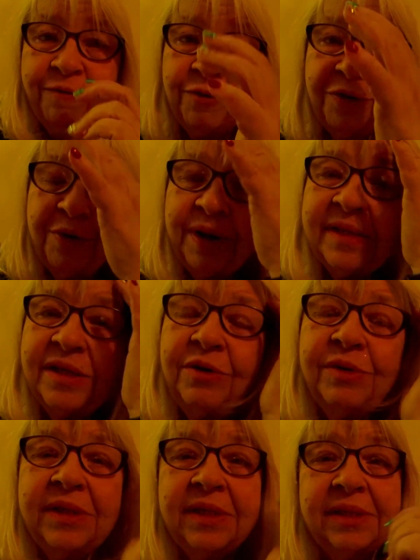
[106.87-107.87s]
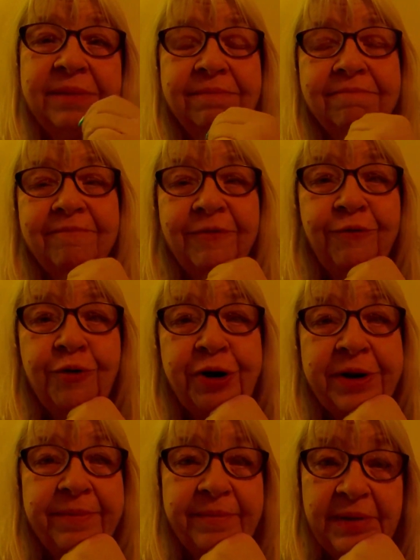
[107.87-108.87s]
further excuses for
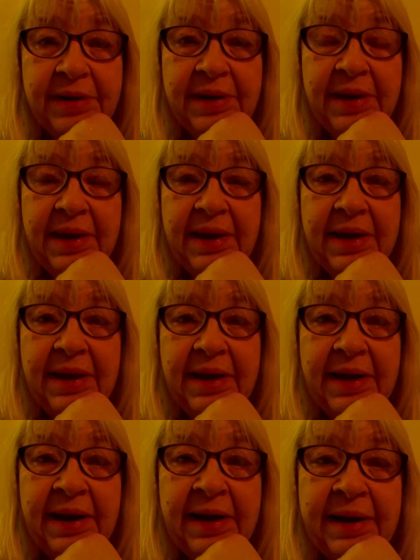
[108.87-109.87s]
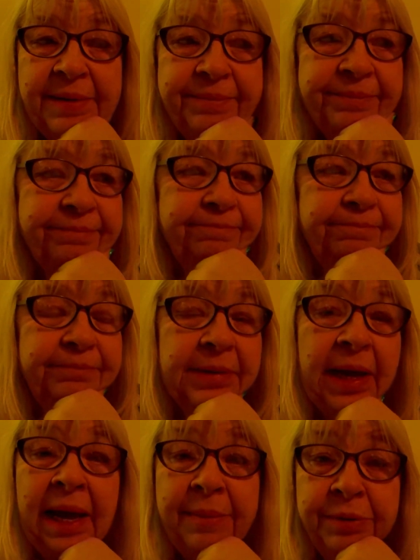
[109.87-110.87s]
it. Um,
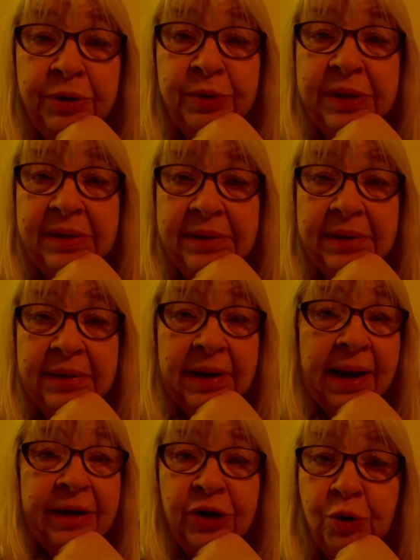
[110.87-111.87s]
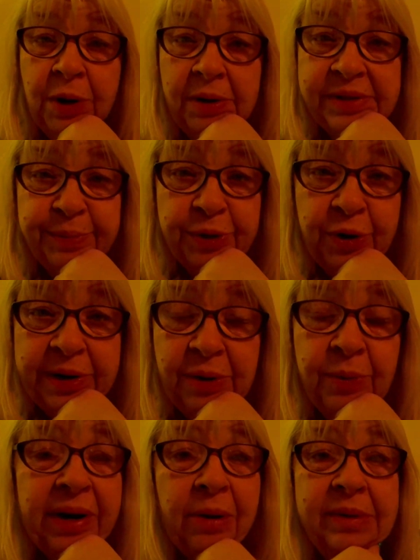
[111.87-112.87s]
I blew it. I knew I was blowing it
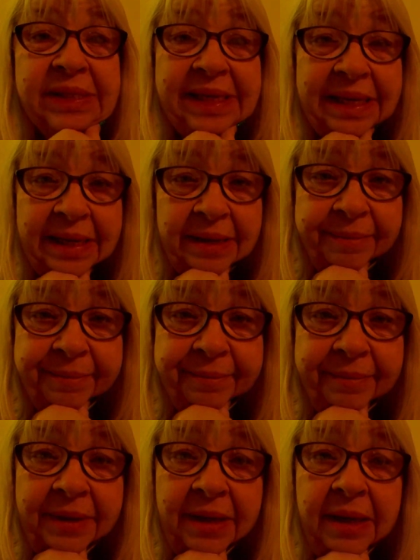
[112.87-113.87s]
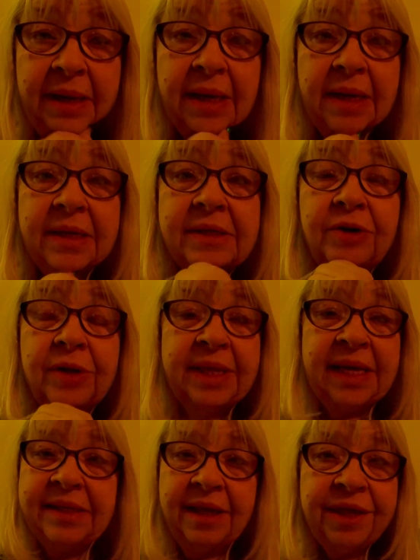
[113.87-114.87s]
when I was eating. So
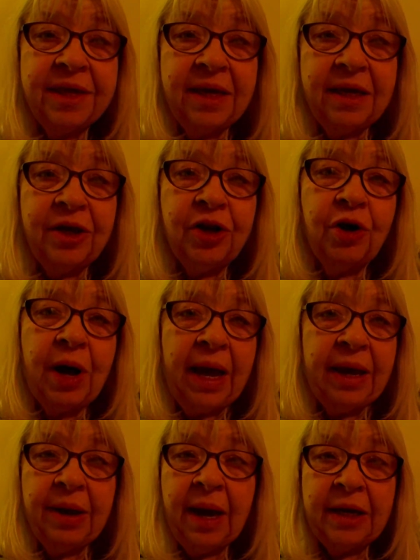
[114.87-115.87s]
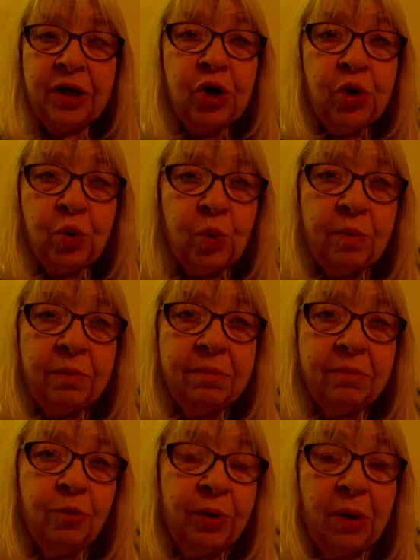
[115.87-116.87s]
that's the thing, you know, I, I knew
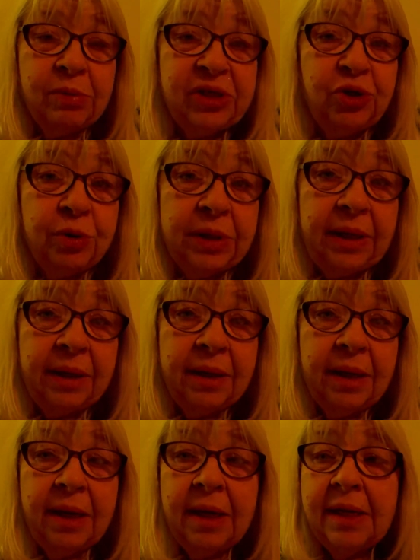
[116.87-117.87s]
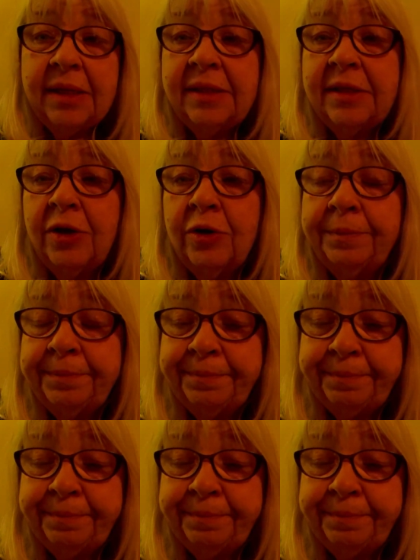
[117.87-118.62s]
what I was doing. So,